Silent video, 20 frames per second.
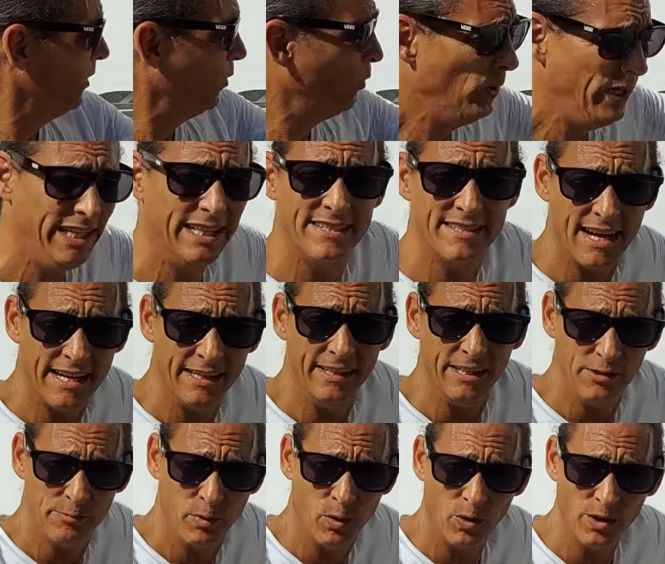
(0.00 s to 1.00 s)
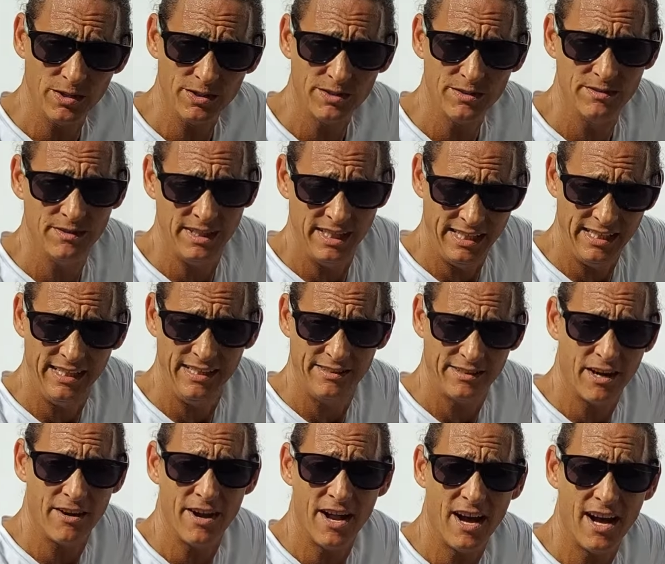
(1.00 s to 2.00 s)
We design these boards. These
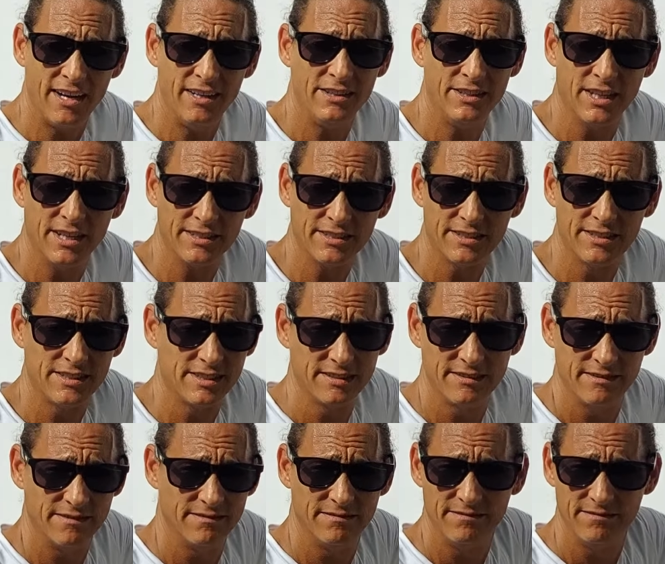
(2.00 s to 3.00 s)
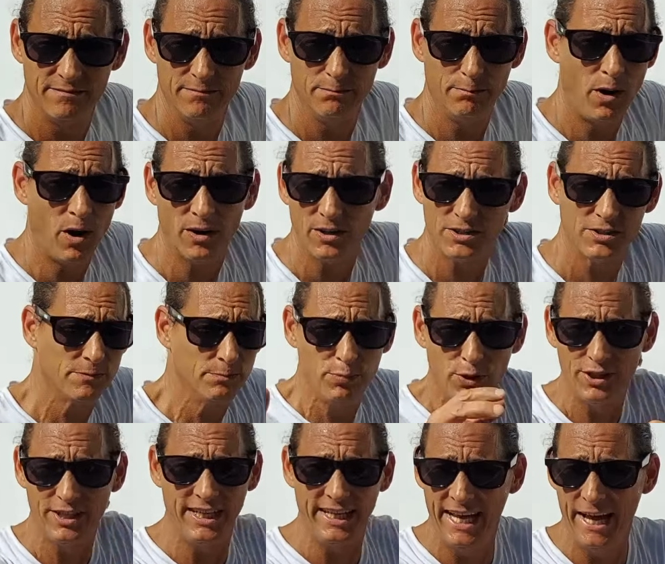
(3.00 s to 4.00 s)
are not just parts
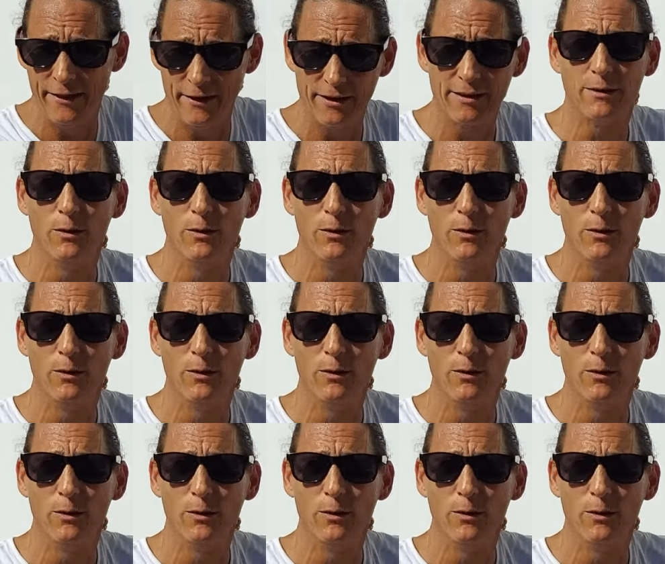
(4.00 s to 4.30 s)
put together.